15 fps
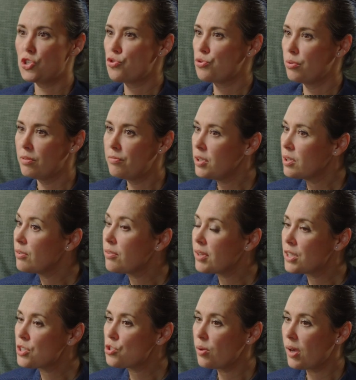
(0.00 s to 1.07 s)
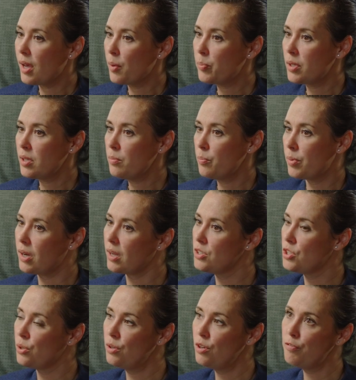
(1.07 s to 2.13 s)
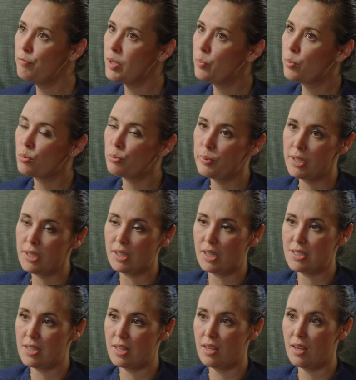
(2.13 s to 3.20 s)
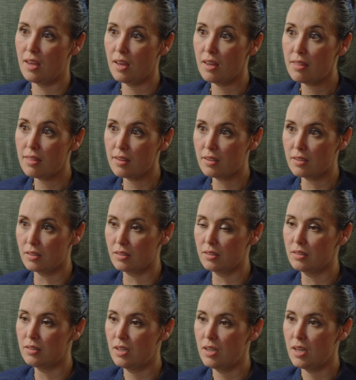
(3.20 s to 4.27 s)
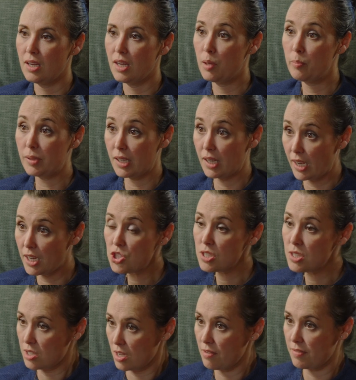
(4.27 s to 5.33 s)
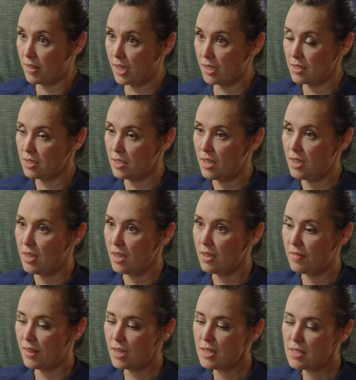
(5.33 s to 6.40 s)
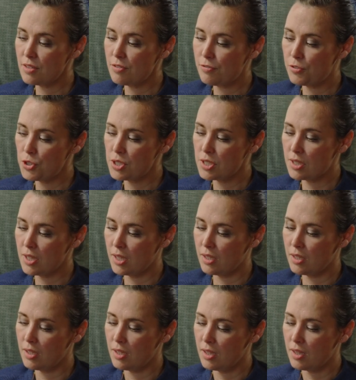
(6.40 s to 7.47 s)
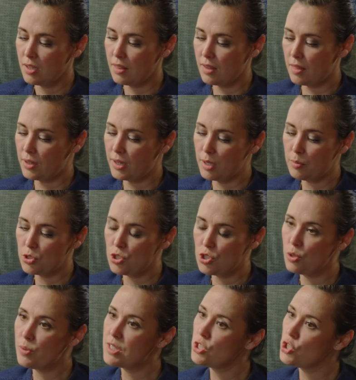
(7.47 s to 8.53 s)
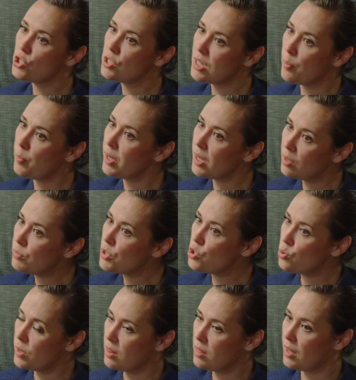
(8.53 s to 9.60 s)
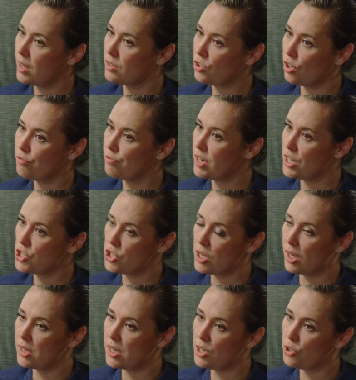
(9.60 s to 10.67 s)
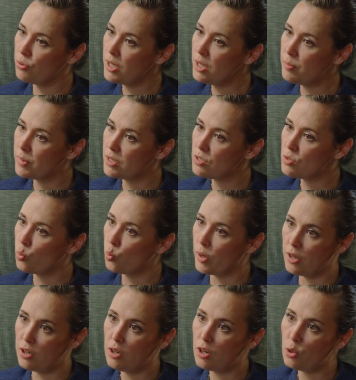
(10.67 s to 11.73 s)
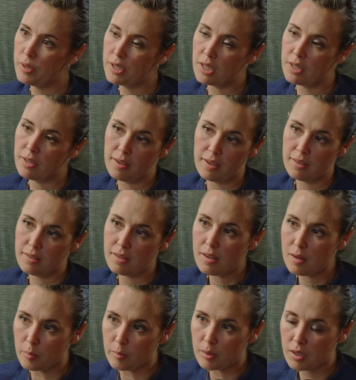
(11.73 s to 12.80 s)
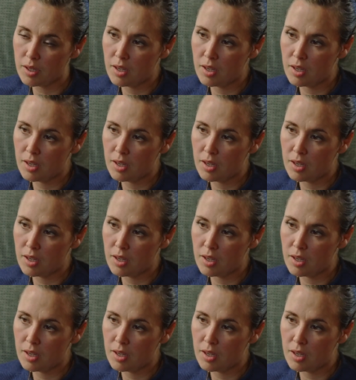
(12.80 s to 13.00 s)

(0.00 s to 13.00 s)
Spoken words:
trivial thing to happen, but I don't know if people realize the ethical implications of that. If that is the first thing that they're able to do is to step in between that confidentiality agreement, where are we going to end up?